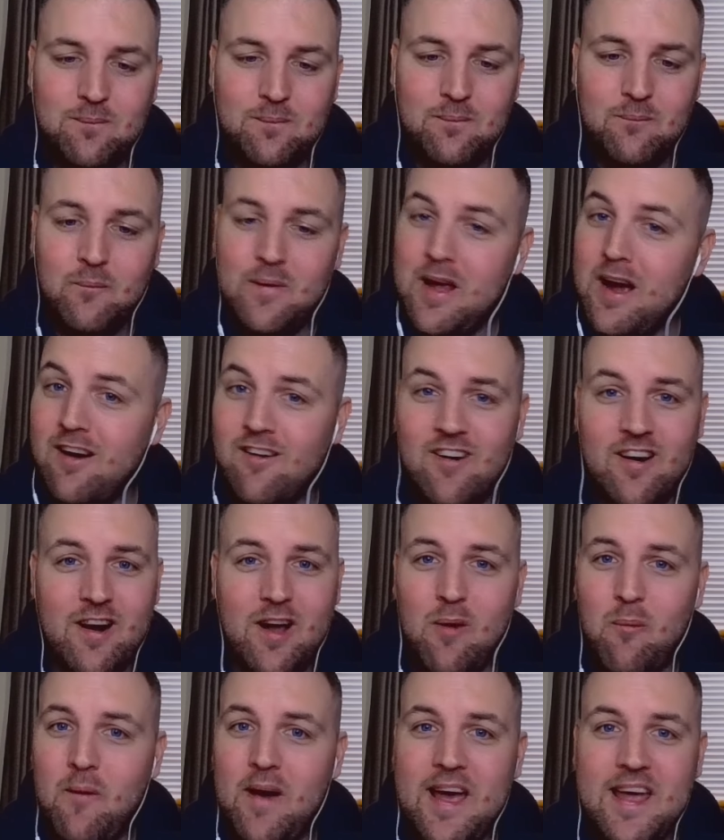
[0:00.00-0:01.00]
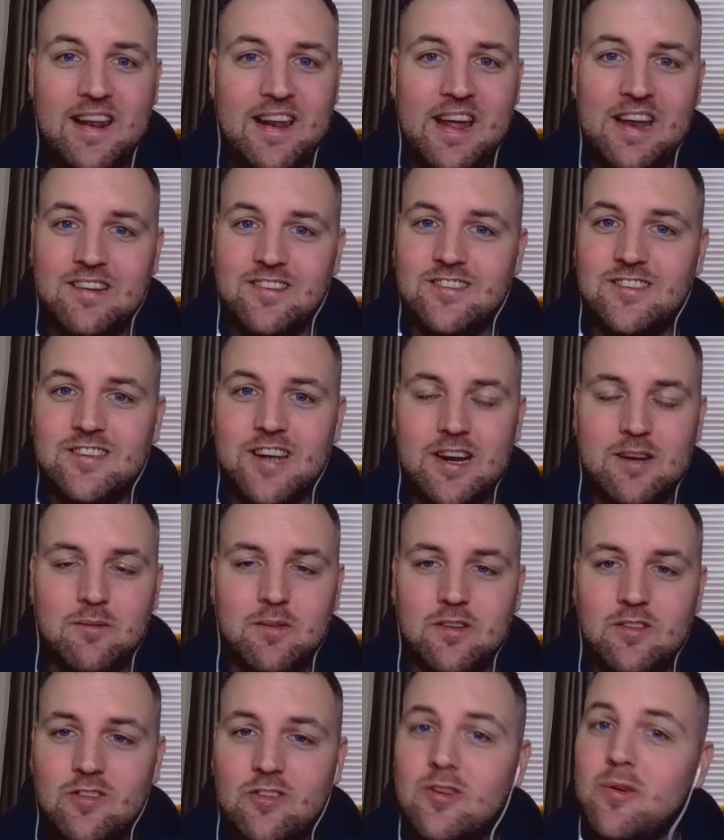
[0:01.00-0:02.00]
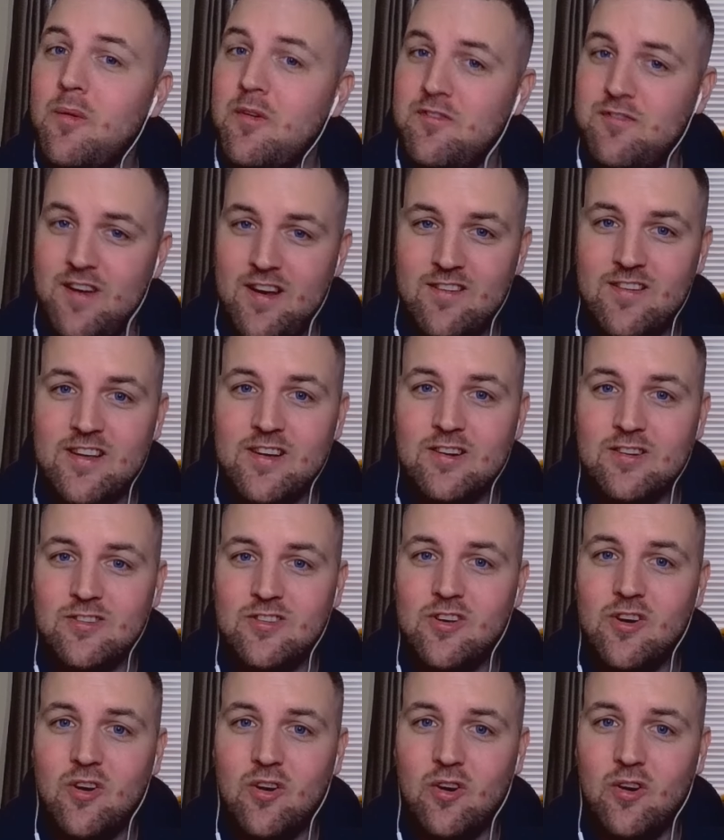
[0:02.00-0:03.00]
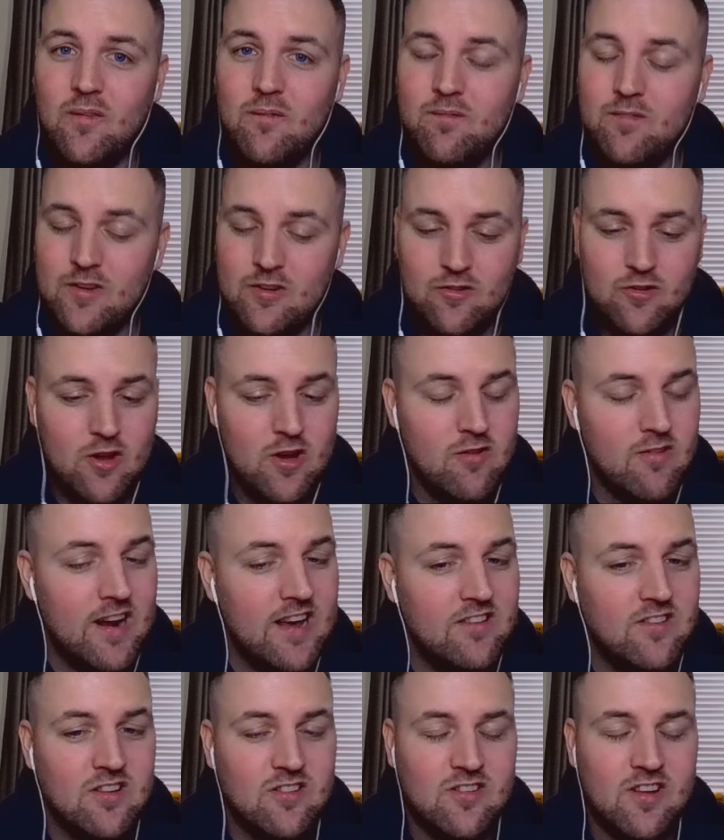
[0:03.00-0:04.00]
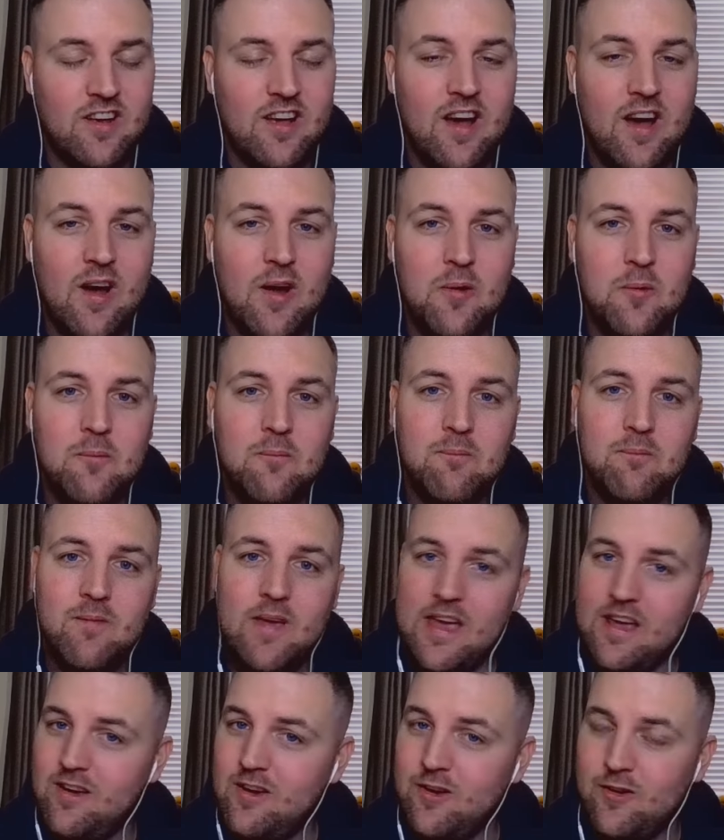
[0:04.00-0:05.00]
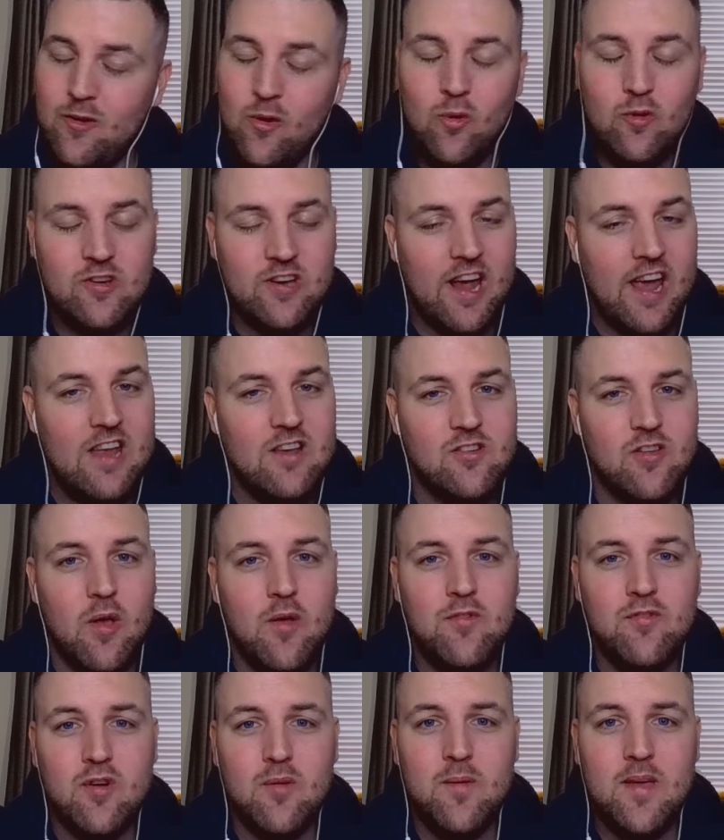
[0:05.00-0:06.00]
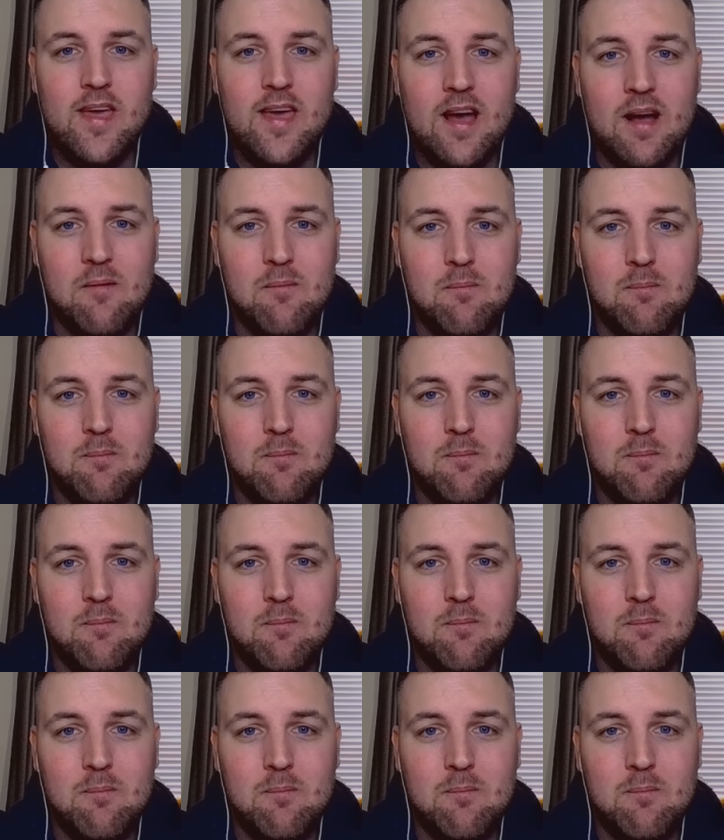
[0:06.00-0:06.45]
We are on our way, ladies and gentlemen, to a very good score. There's two races to go. It could all change though from here.